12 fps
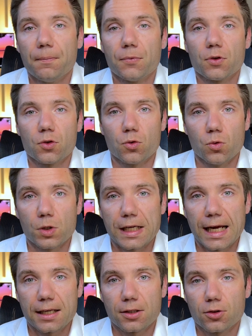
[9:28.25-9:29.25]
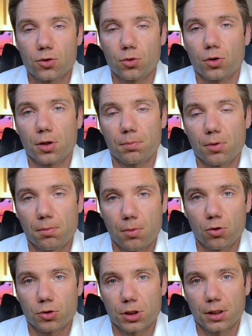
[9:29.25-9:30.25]
to get to your
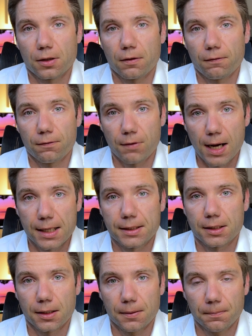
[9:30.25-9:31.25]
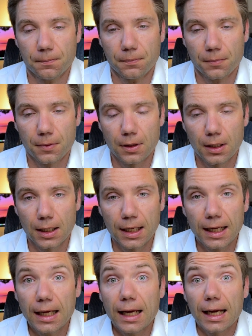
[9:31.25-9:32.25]
promotion faster.
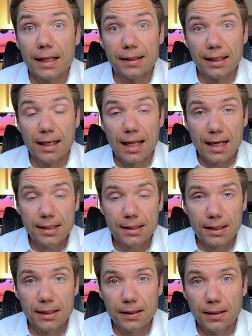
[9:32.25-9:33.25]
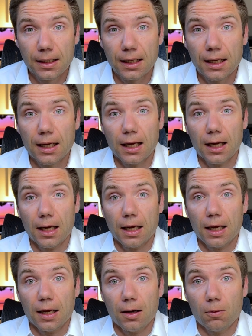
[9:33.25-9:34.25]
And then lastly,
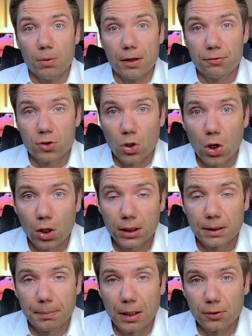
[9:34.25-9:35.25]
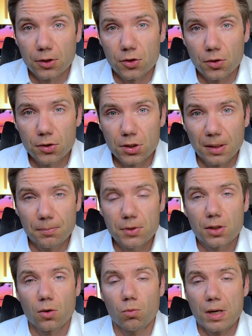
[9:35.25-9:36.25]
we have talked about the systems,
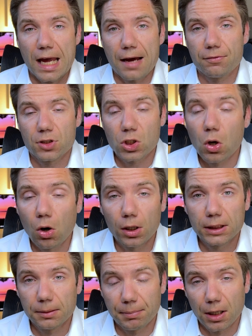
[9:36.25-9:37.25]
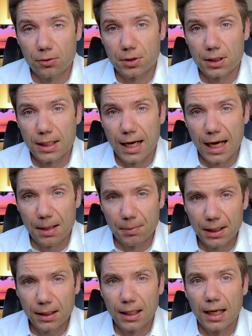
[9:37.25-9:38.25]
we have talked about the timing,